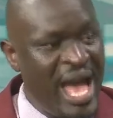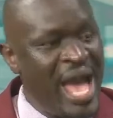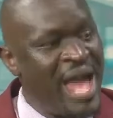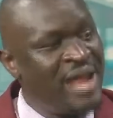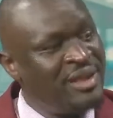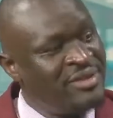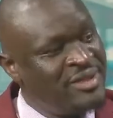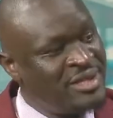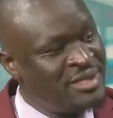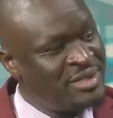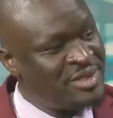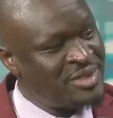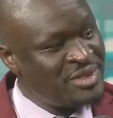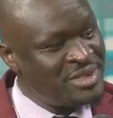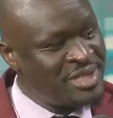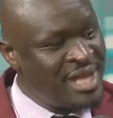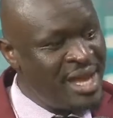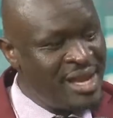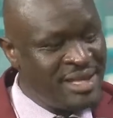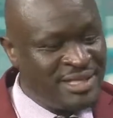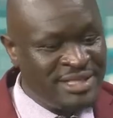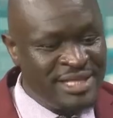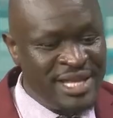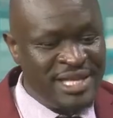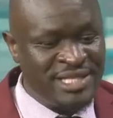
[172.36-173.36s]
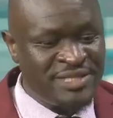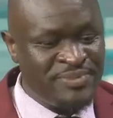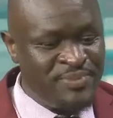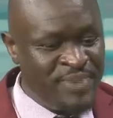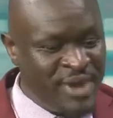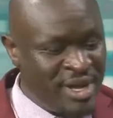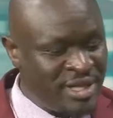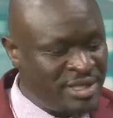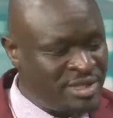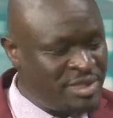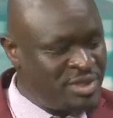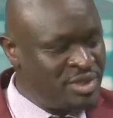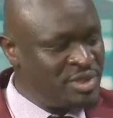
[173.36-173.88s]
And the society
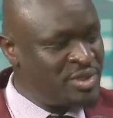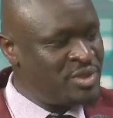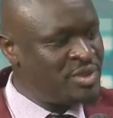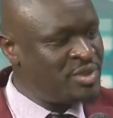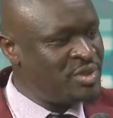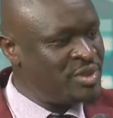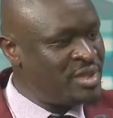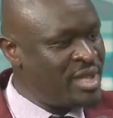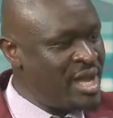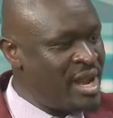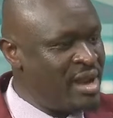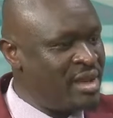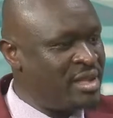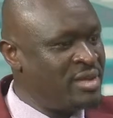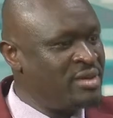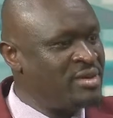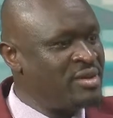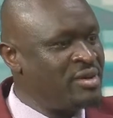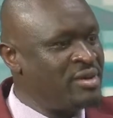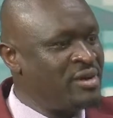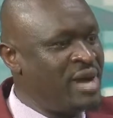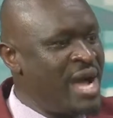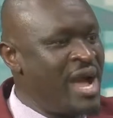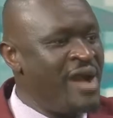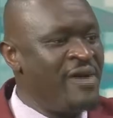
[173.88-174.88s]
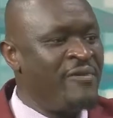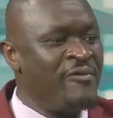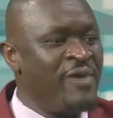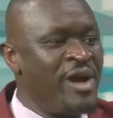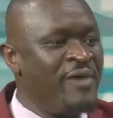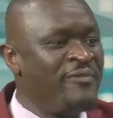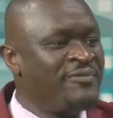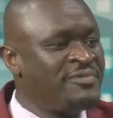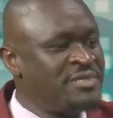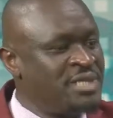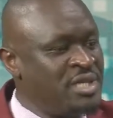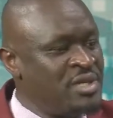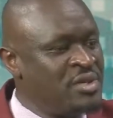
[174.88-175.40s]
expects you that,
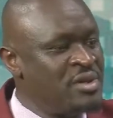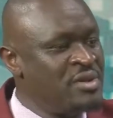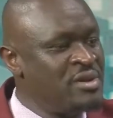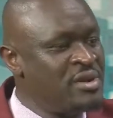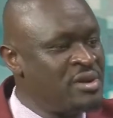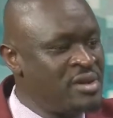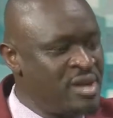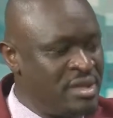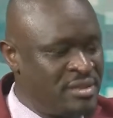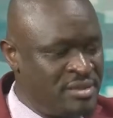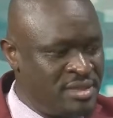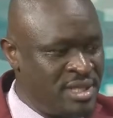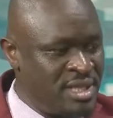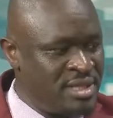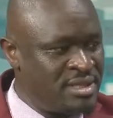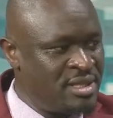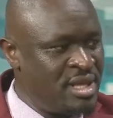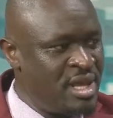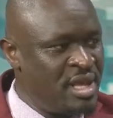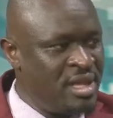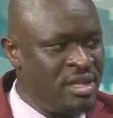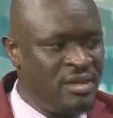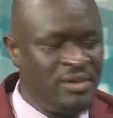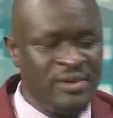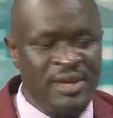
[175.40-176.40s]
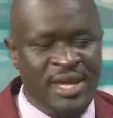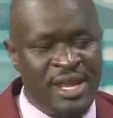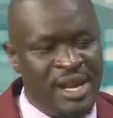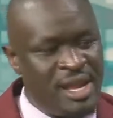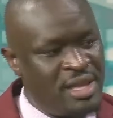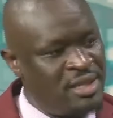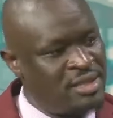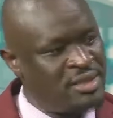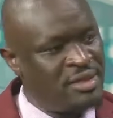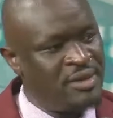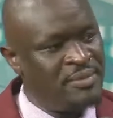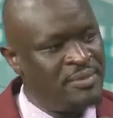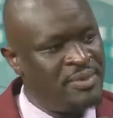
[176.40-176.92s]
after you graduate, you get a
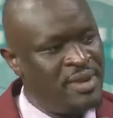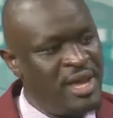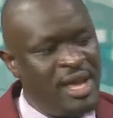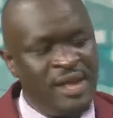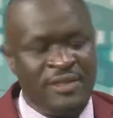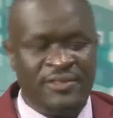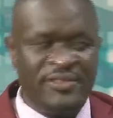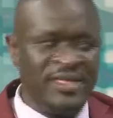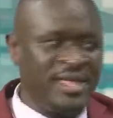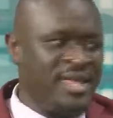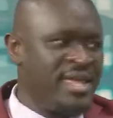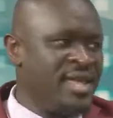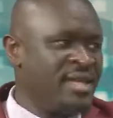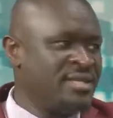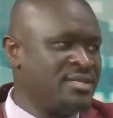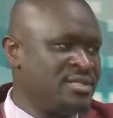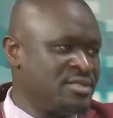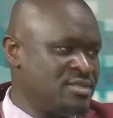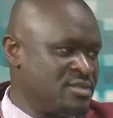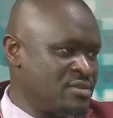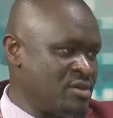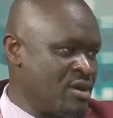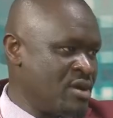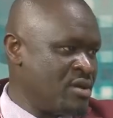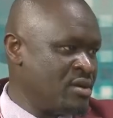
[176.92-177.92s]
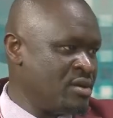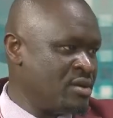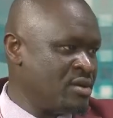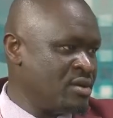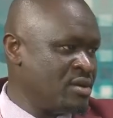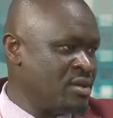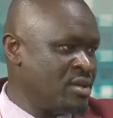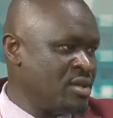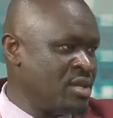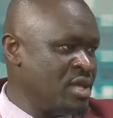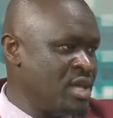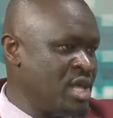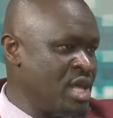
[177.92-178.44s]
job. They get it wrong.
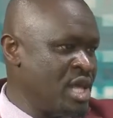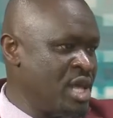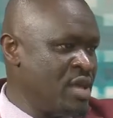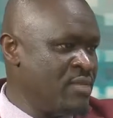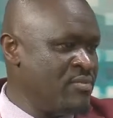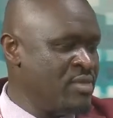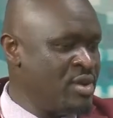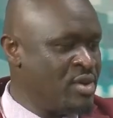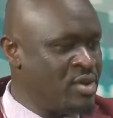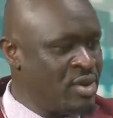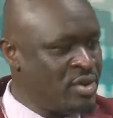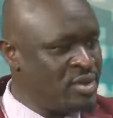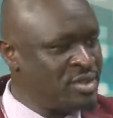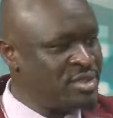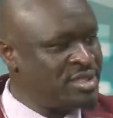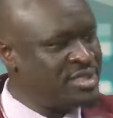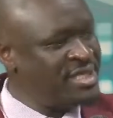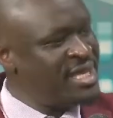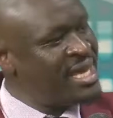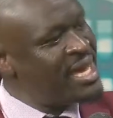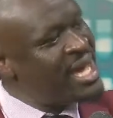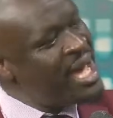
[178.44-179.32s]
Because the